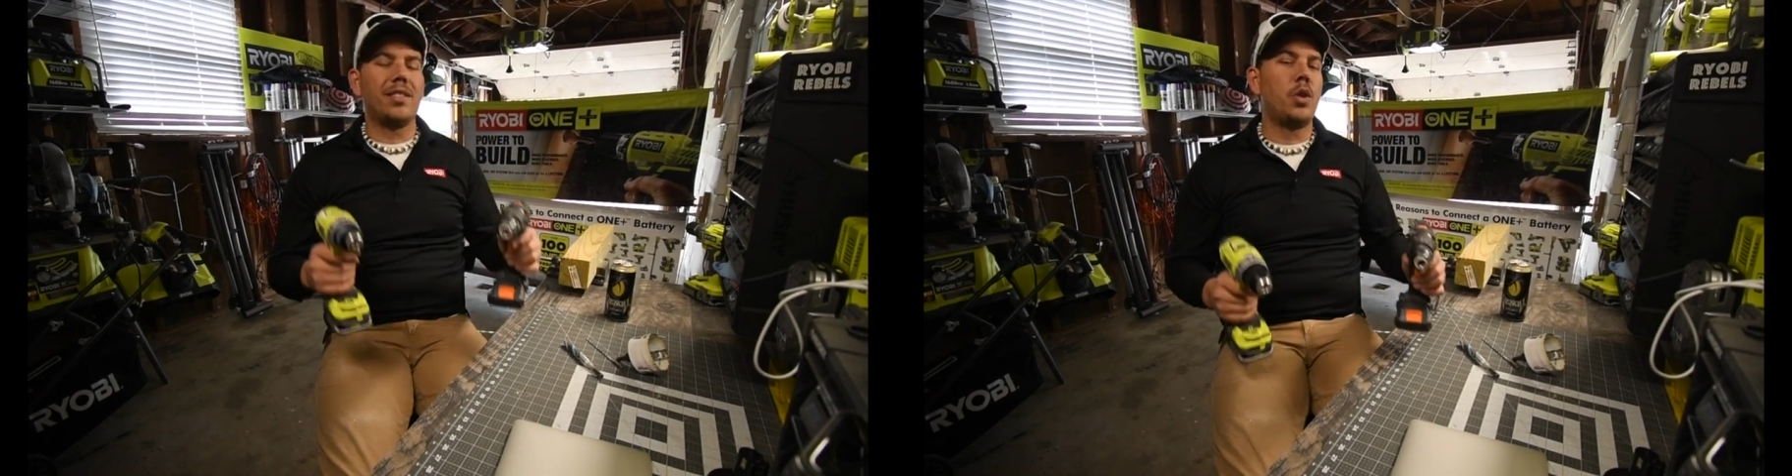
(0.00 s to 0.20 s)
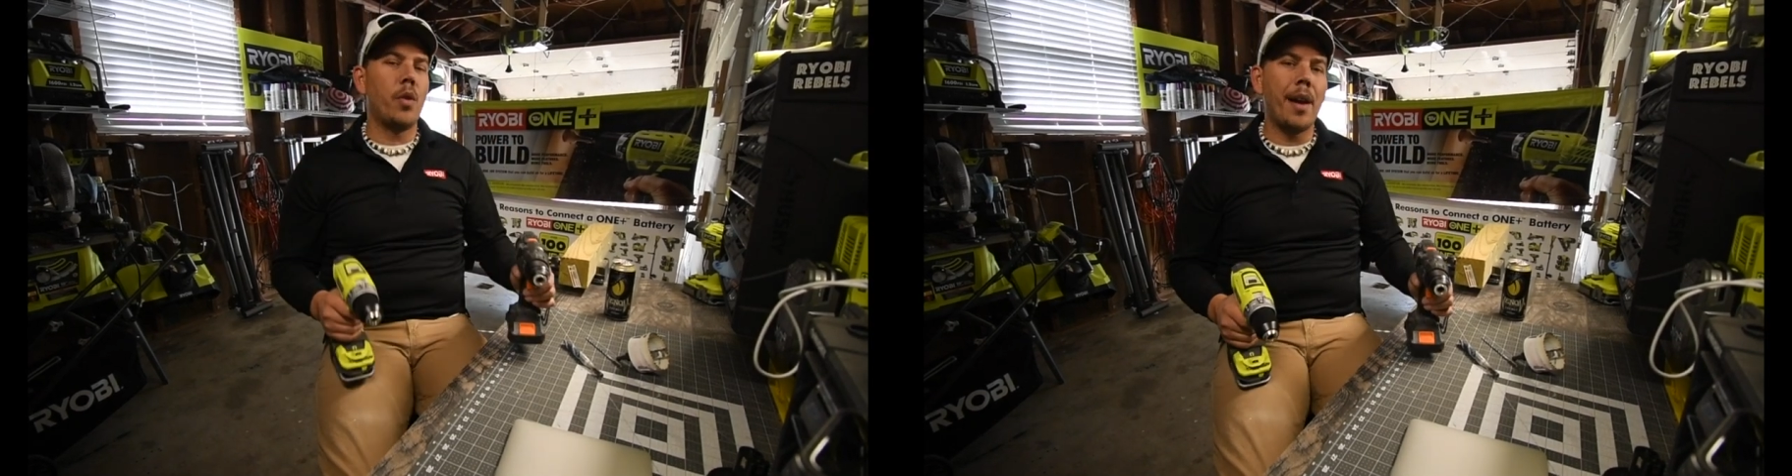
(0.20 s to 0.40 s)

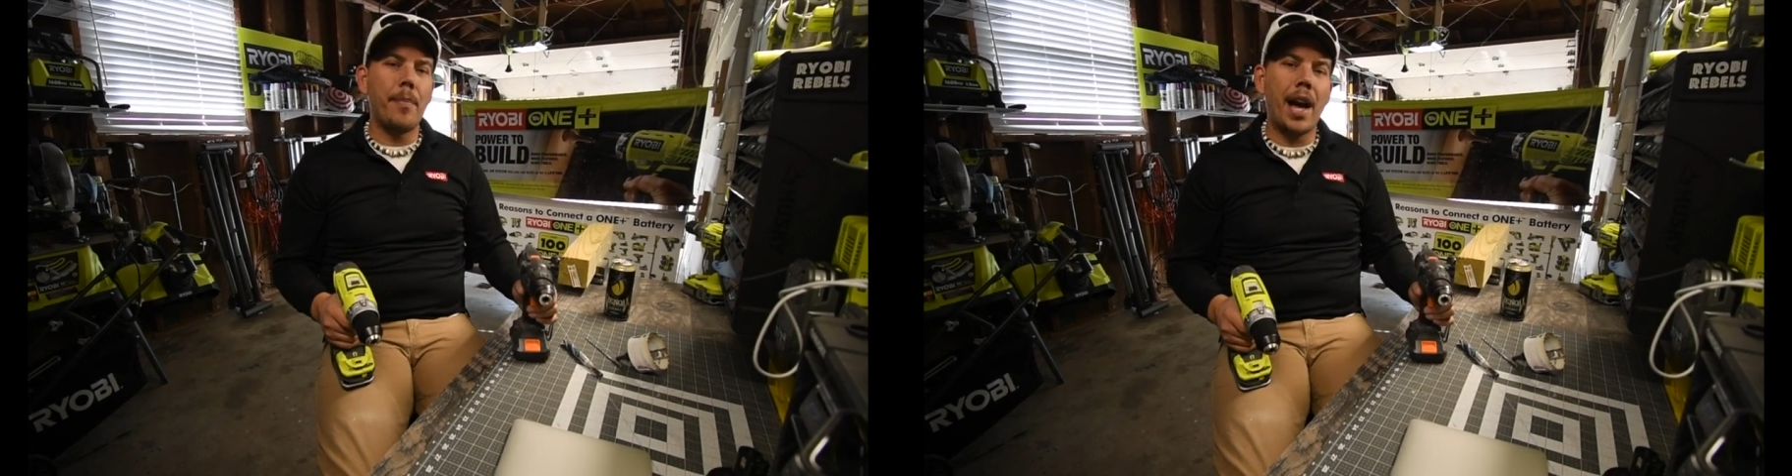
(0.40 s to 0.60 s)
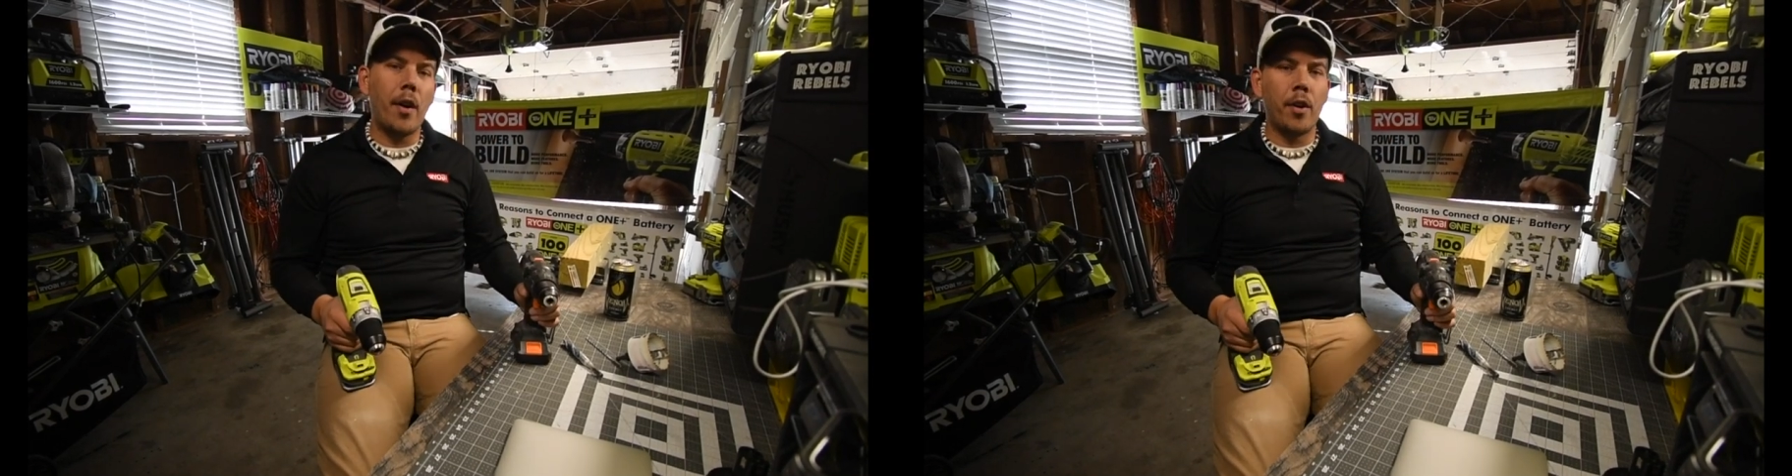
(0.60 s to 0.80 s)
two amp
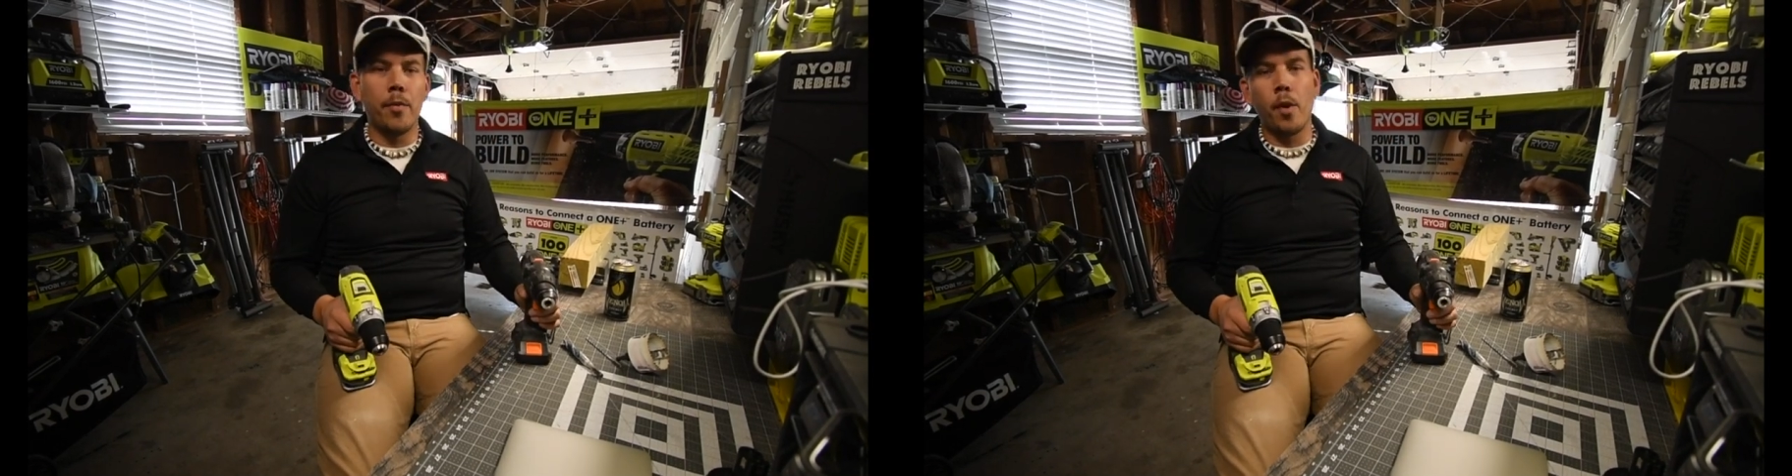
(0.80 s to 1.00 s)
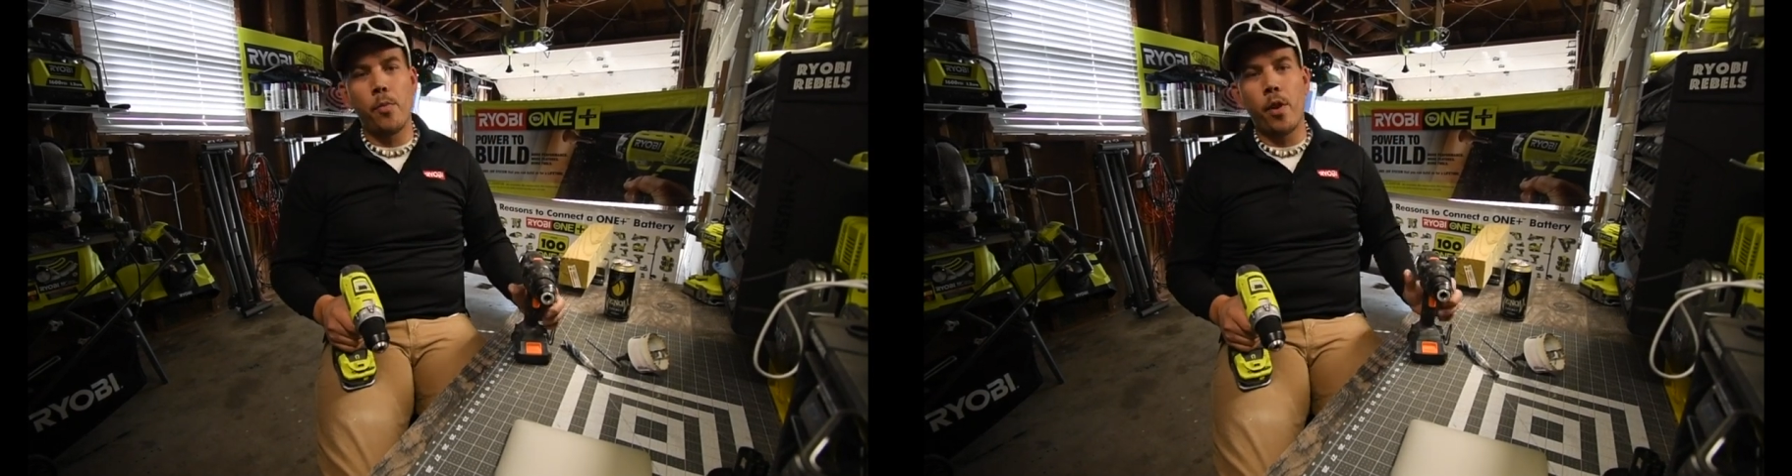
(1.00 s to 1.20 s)
hour
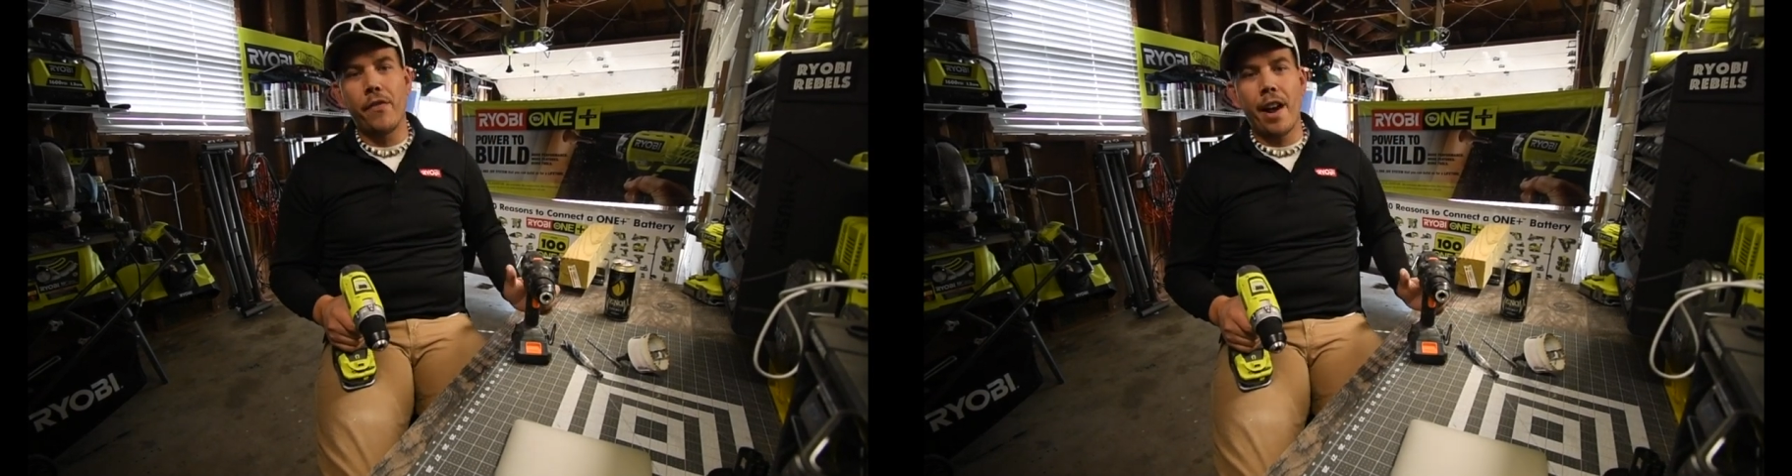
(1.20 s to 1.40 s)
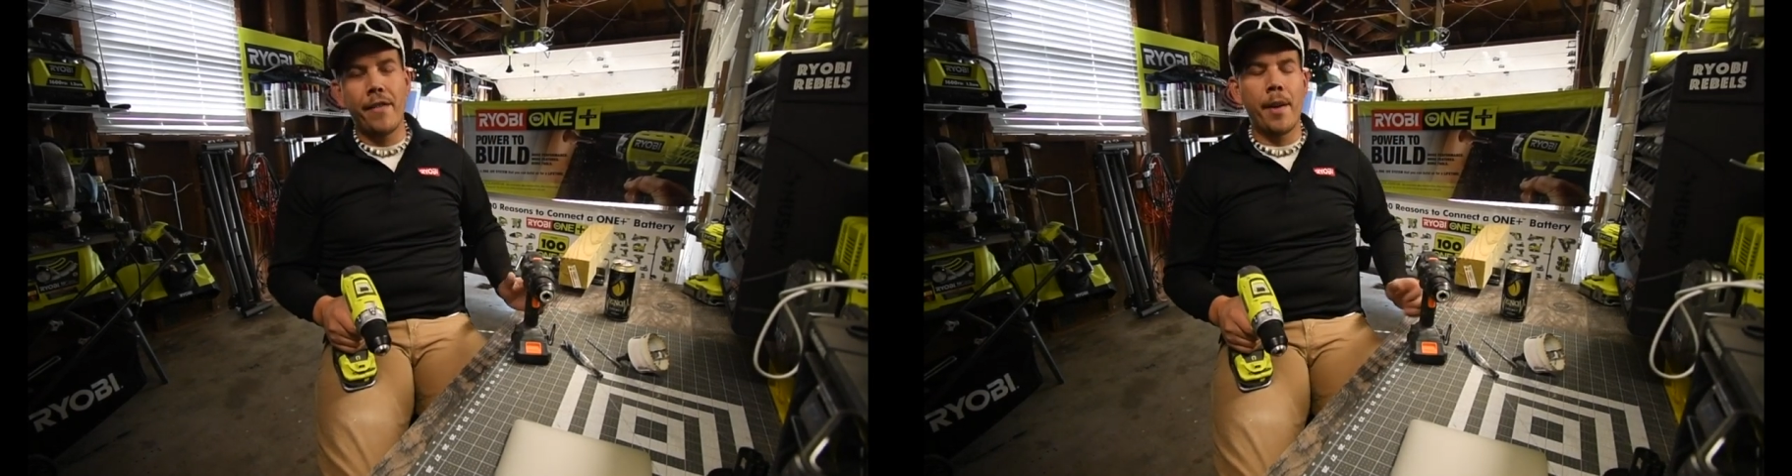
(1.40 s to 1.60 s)
and one point
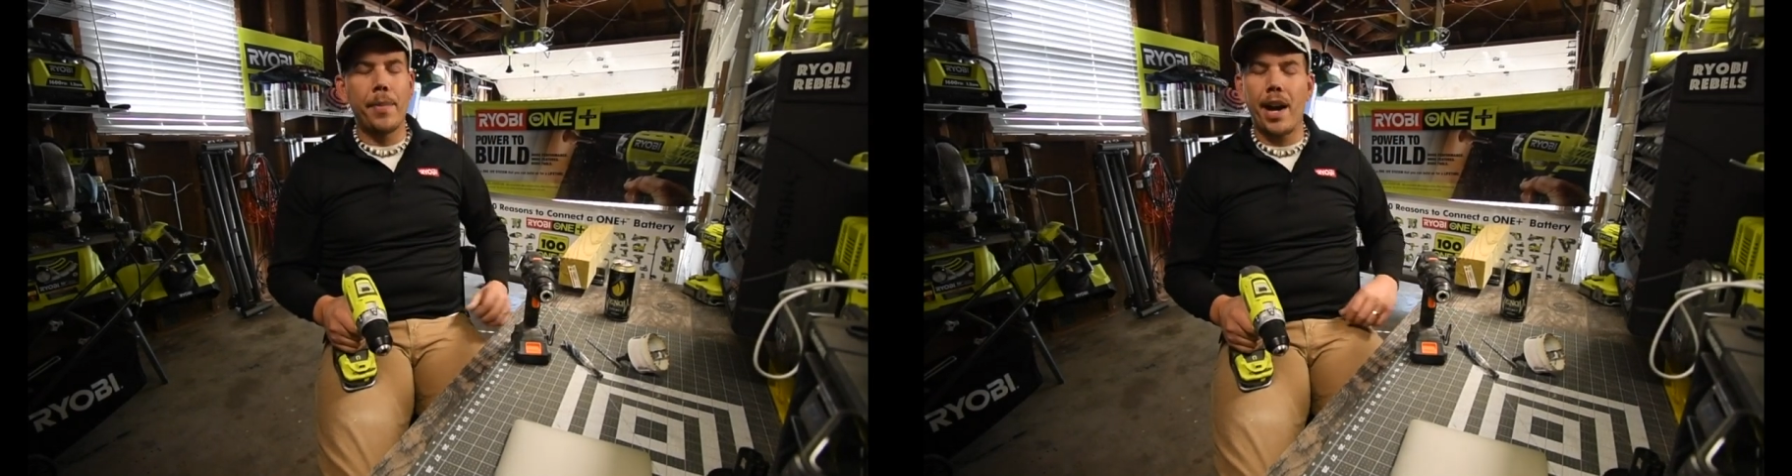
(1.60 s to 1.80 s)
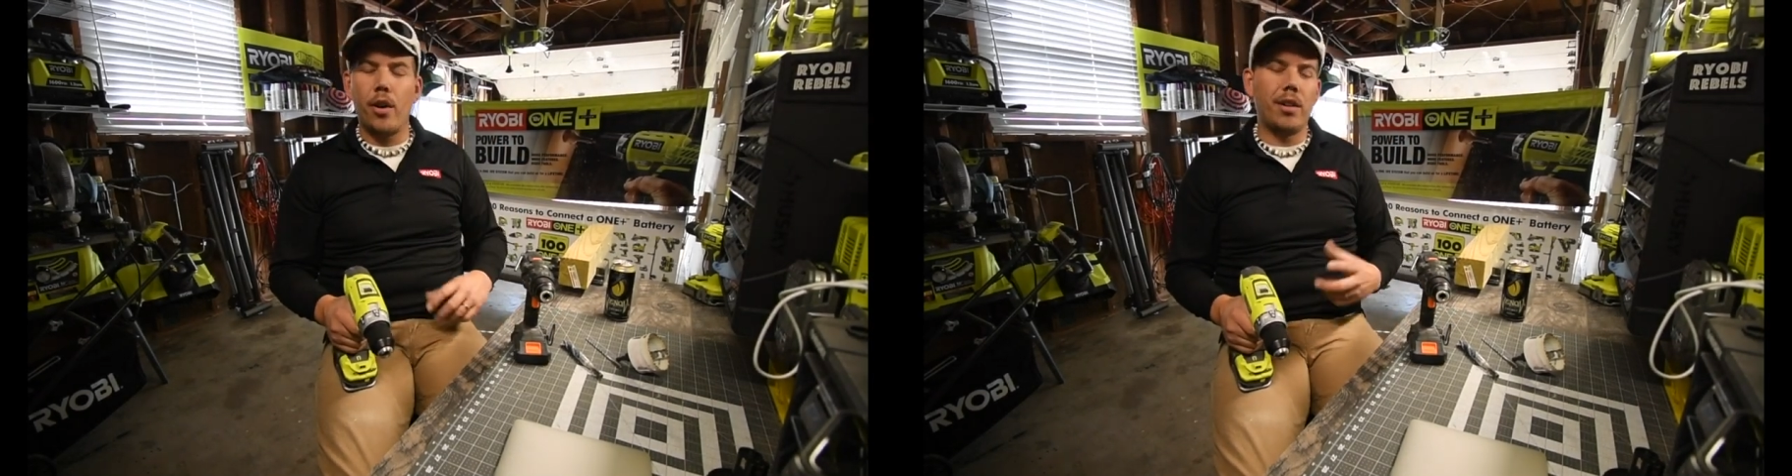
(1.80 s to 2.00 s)
five amp
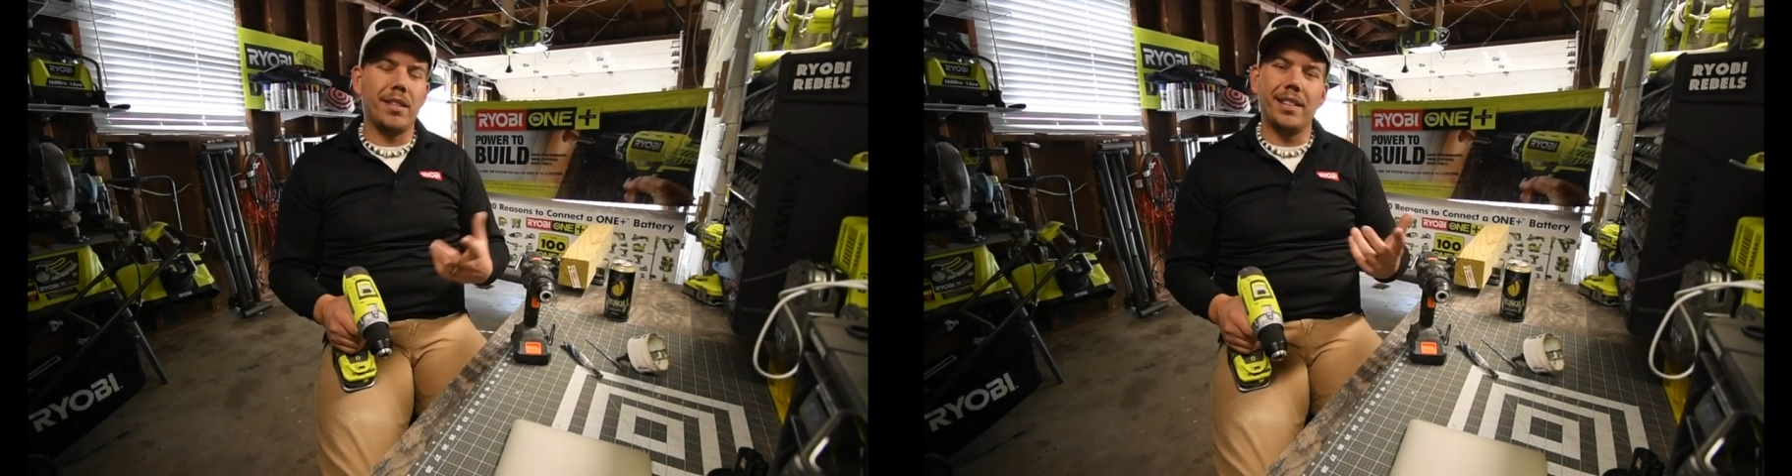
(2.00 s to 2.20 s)
hour,